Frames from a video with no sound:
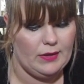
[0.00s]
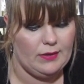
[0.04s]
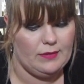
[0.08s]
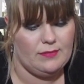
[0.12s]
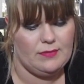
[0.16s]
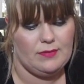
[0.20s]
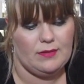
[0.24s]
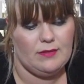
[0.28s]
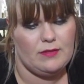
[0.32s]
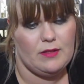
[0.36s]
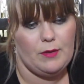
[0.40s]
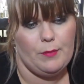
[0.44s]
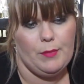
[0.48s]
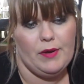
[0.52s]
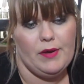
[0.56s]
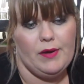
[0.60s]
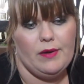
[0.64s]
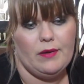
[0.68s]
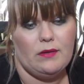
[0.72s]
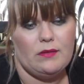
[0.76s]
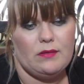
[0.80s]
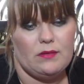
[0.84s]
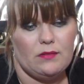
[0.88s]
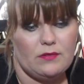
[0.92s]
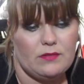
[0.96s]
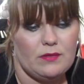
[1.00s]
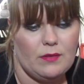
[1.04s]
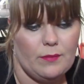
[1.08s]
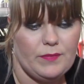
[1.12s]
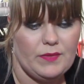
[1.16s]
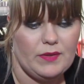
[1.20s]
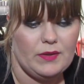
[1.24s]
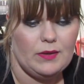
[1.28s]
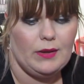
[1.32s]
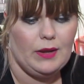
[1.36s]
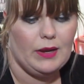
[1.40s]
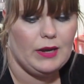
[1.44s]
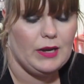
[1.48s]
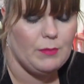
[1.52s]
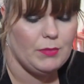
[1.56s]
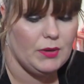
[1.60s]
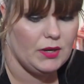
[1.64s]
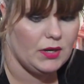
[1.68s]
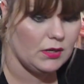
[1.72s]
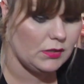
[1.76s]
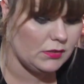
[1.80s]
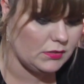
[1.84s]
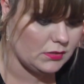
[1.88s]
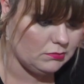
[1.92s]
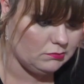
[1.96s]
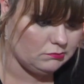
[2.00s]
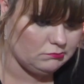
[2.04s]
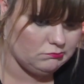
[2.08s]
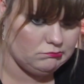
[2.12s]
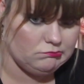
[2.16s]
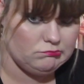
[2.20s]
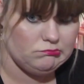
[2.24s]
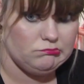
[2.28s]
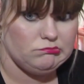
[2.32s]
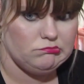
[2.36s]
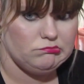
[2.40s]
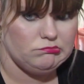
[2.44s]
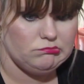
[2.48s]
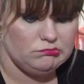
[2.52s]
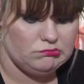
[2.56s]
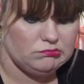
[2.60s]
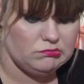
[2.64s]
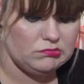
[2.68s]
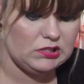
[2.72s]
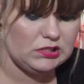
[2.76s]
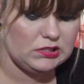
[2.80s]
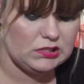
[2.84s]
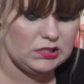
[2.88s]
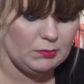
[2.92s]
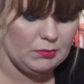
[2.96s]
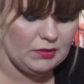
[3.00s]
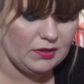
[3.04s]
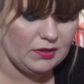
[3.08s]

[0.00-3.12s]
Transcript: 60 bucks or something, 80 bucks, 60